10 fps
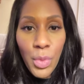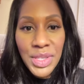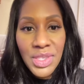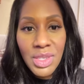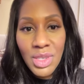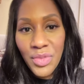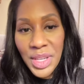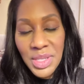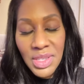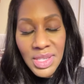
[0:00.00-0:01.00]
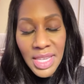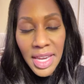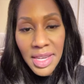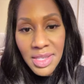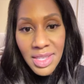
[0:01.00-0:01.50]
Suffice it to
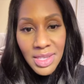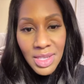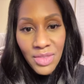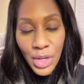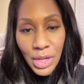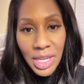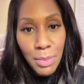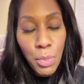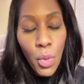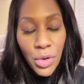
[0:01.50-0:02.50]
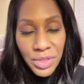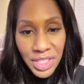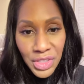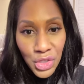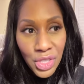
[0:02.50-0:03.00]
say is this is a very important
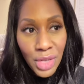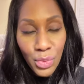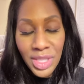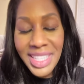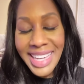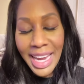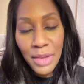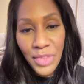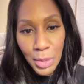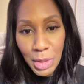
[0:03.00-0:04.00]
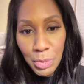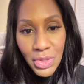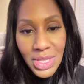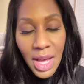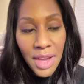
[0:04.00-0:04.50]
condition that really can affect
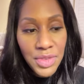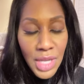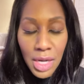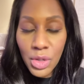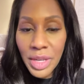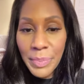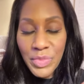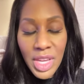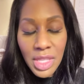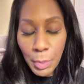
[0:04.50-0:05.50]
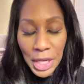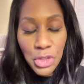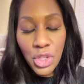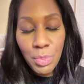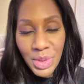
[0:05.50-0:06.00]
people's lives, not only the
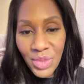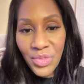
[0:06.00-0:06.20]
patient, but the